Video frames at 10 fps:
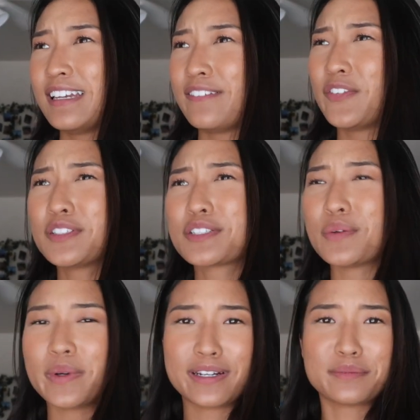It feels
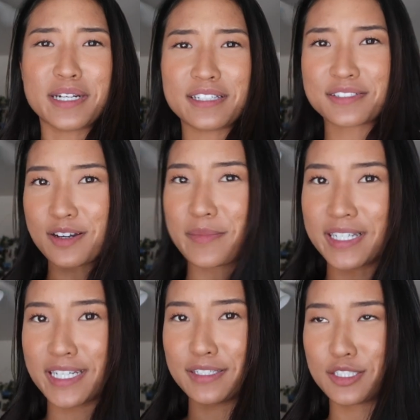so weird when I start
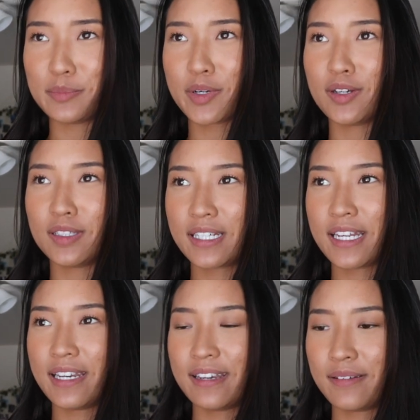my day super early
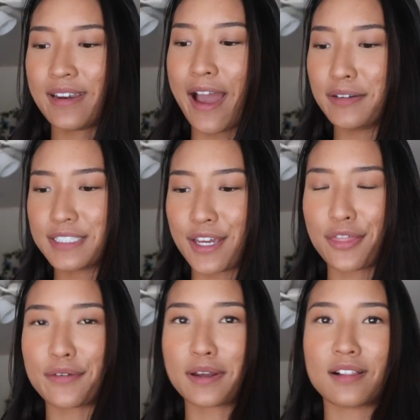and now it's
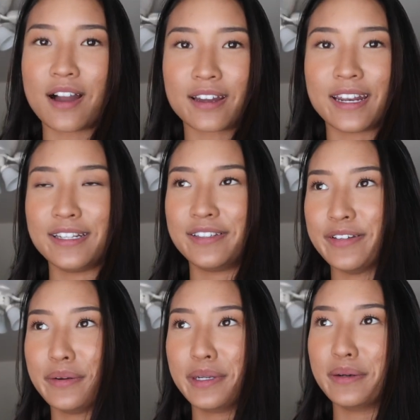like 3 o'clock and I
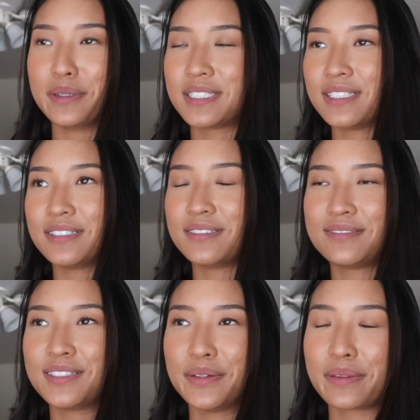don't know what to
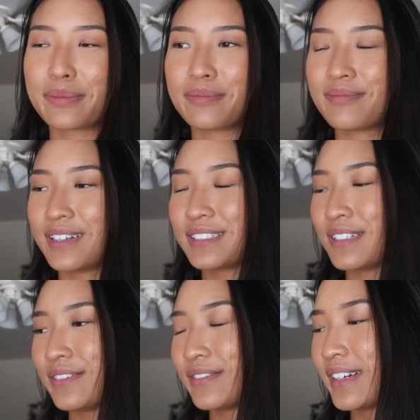do with myself